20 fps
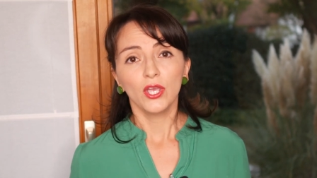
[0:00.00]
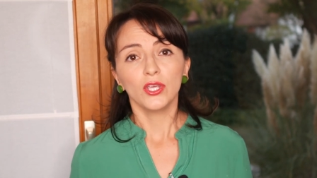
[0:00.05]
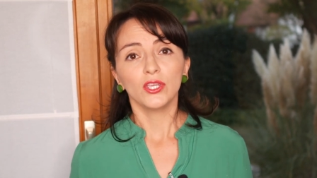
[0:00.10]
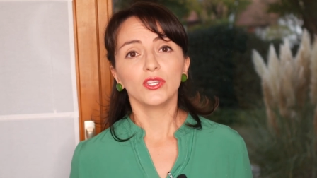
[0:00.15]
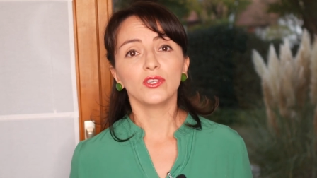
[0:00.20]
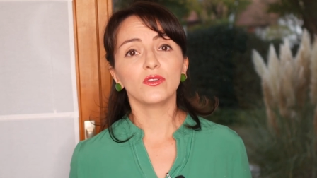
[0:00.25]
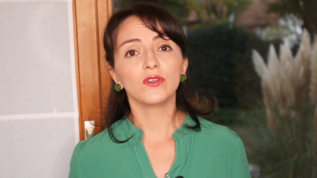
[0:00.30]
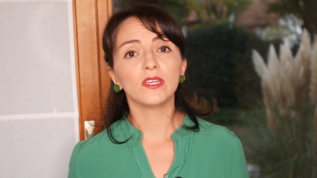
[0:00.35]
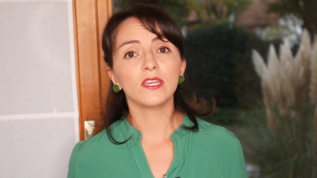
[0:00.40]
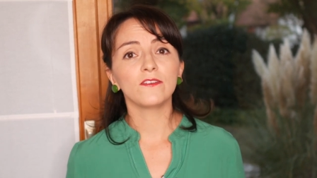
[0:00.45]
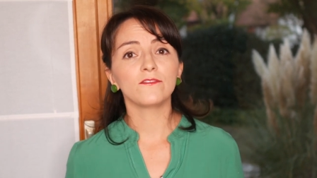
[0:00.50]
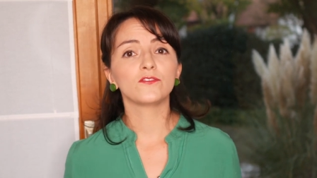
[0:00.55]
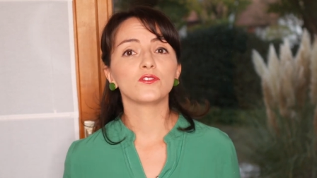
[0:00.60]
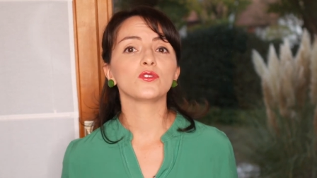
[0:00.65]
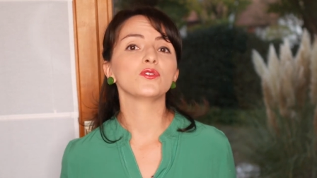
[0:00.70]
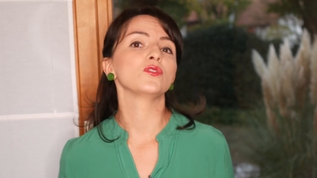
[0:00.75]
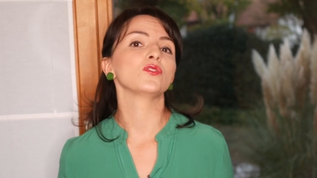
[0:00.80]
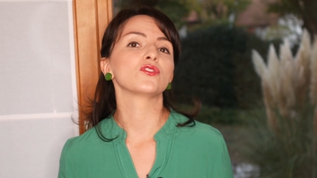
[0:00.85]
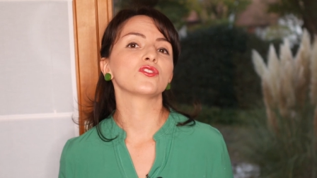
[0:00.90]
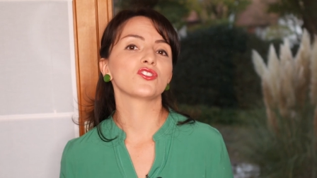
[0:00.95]
you give to
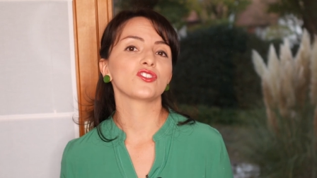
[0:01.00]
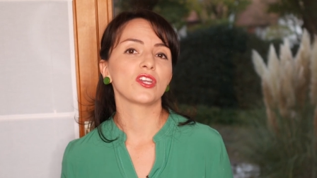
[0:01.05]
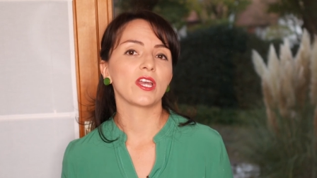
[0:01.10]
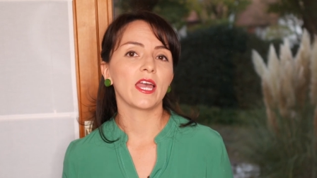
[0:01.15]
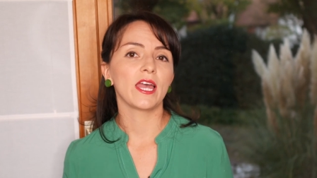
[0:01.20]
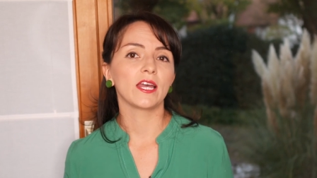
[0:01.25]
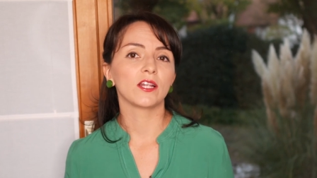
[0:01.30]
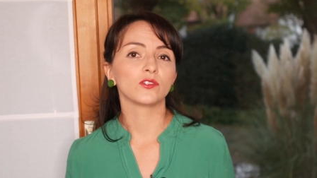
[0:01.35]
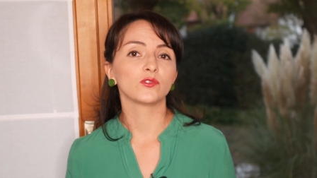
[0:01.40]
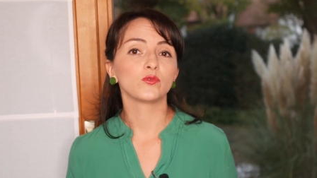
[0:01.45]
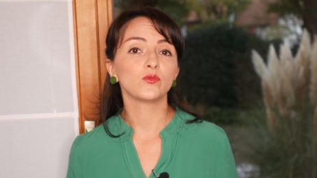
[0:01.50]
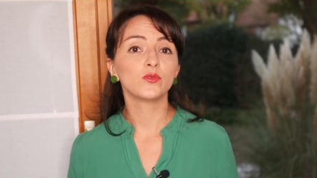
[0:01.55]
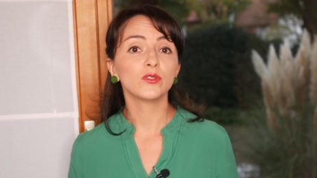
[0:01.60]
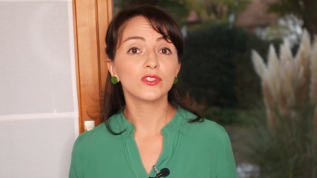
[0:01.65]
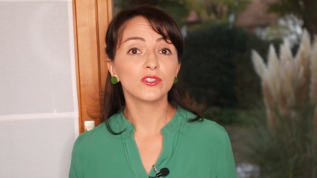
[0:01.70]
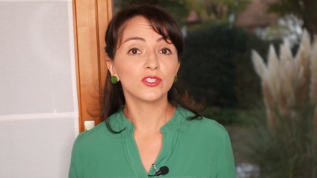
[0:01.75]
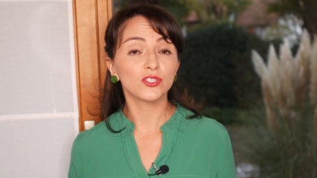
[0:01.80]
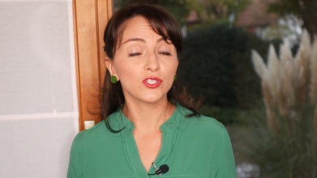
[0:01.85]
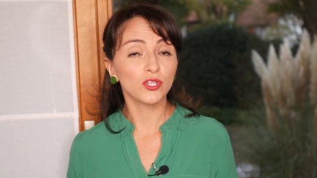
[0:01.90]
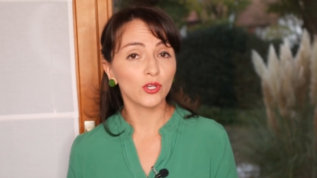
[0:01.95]
your child will
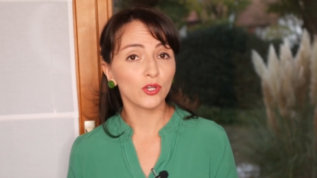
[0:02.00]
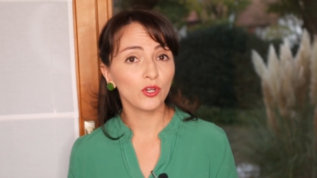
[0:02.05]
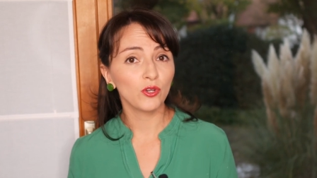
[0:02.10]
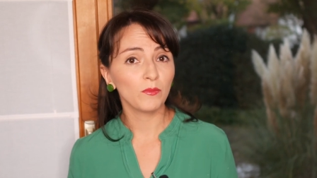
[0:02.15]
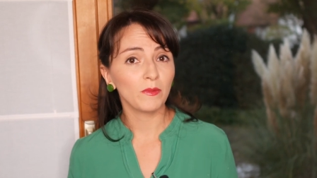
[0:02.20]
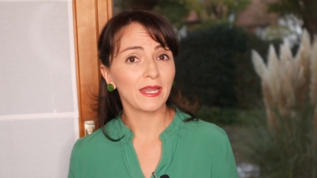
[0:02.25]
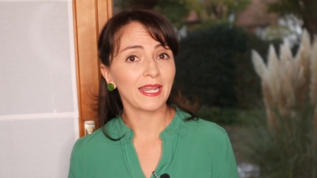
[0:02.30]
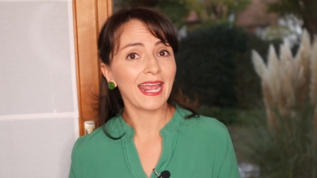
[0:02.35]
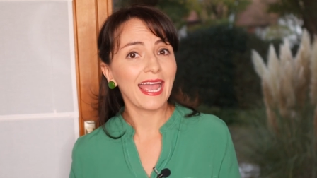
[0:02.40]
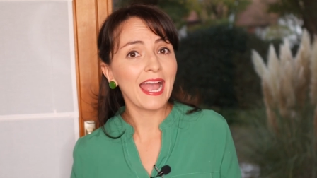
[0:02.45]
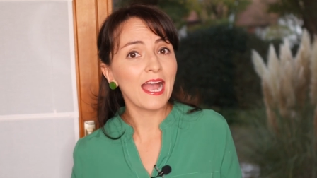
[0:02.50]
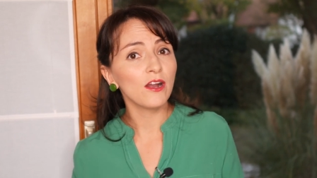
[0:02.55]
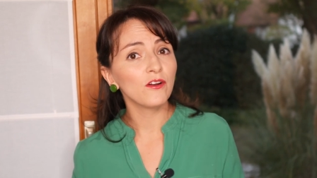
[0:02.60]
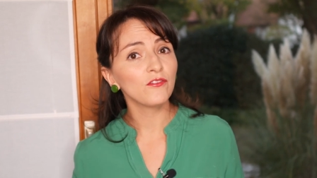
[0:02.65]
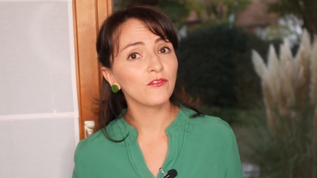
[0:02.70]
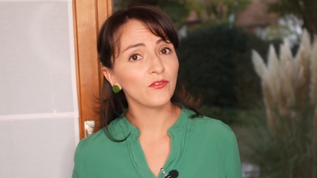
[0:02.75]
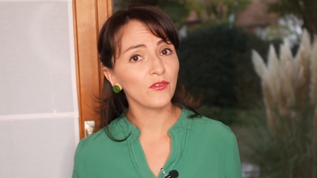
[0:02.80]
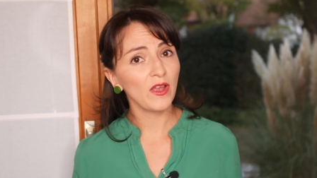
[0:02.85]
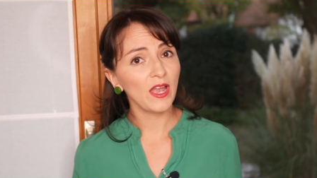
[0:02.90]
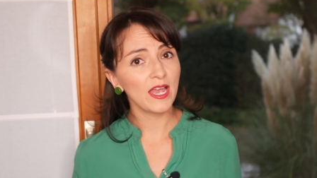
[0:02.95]
determine how
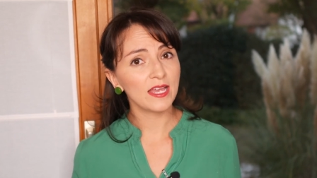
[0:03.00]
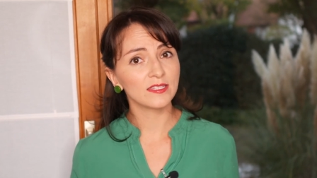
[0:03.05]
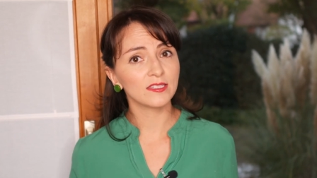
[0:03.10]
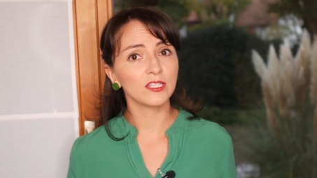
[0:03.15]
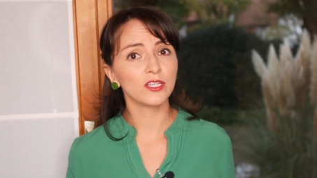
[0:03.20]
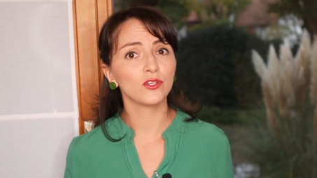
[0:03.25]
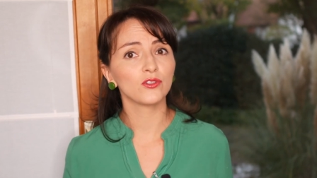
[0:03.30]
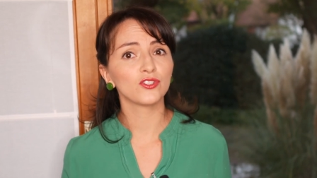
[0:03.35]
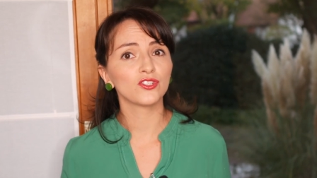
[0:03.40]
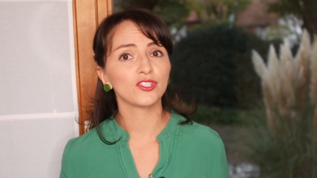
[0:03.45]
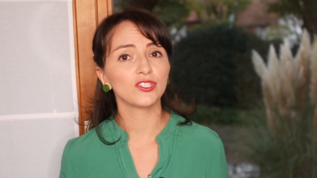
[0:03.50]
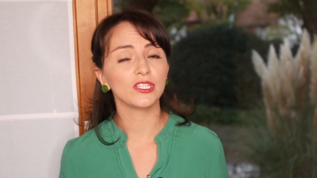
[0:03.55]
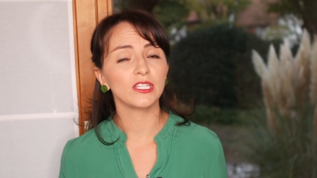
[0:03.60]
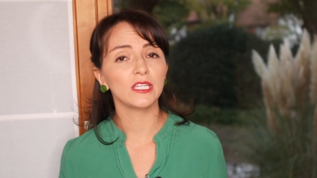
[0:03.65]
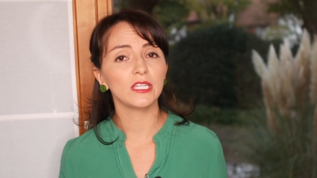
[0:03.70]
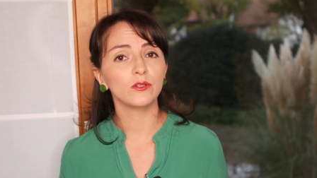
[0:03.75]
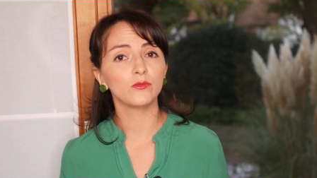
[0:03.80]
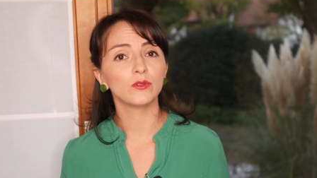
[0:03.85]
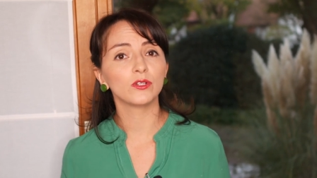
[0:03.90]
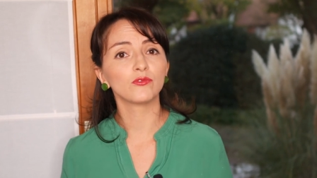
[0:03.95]
fast he or
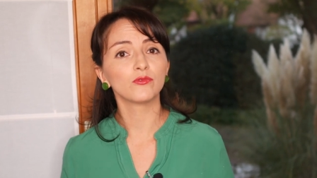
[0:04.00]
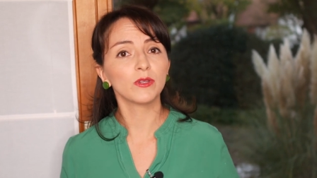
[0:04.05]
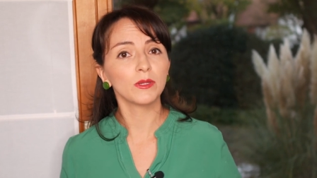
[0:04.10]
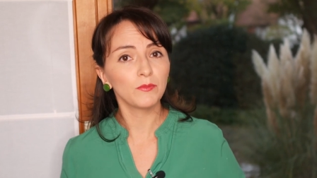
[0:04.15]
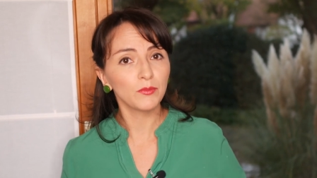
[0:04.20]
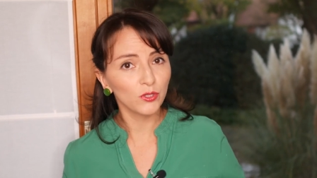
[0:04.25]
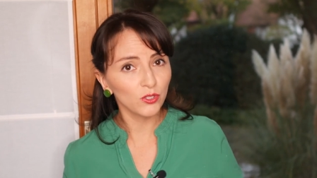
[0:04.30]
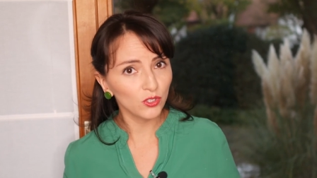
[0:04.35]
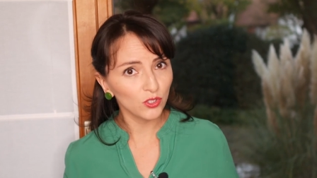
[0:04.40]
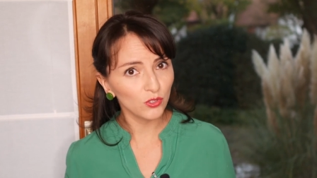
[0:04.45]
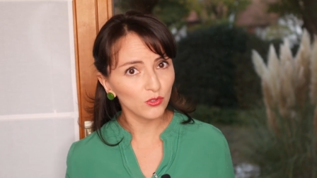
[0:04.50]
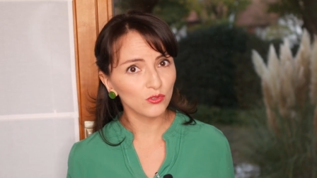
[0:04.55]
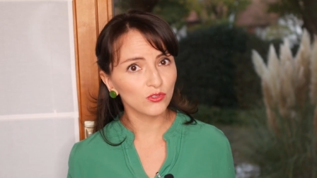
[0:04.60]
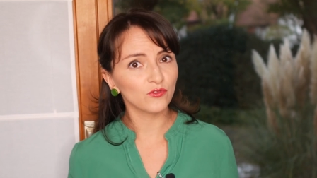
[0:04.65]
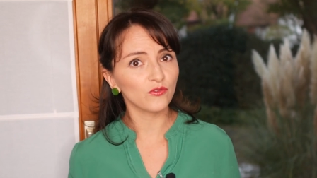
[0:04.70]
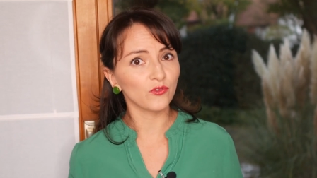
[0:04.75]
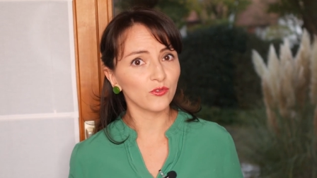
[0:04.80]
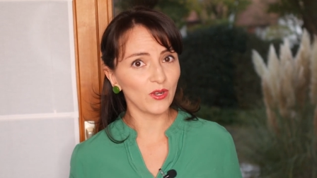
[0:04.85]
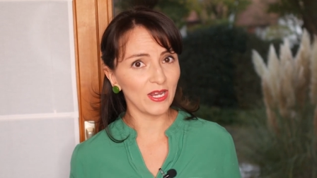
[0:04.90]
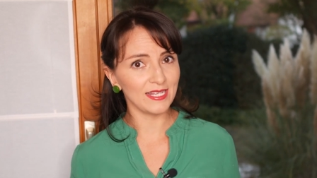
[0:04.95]
she will
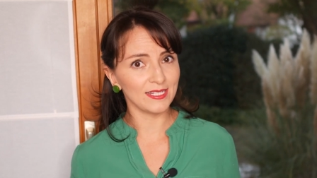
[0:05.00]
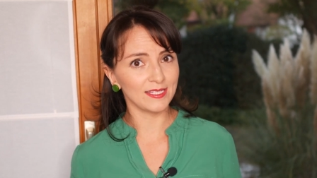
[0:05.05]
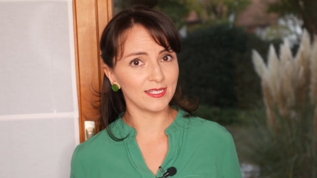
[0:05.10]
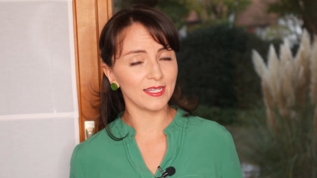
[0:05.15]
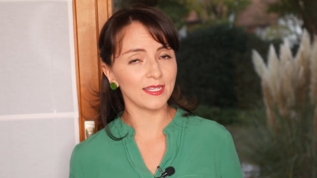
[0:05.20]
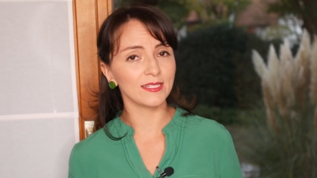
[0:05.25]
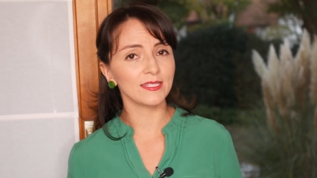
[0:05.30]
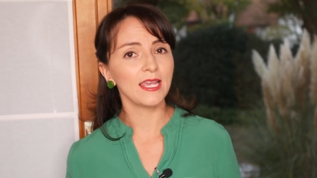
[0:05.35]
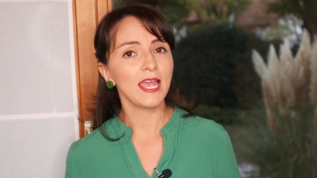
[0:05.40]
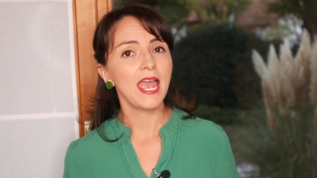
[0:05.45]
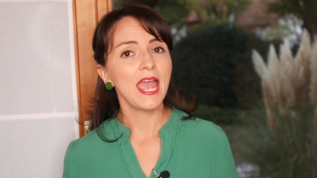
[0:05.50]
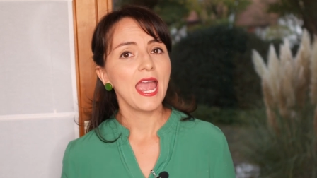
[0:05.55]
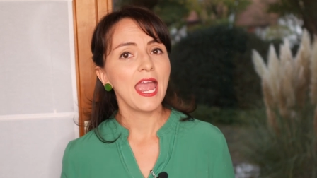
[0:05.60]
reproduce phrases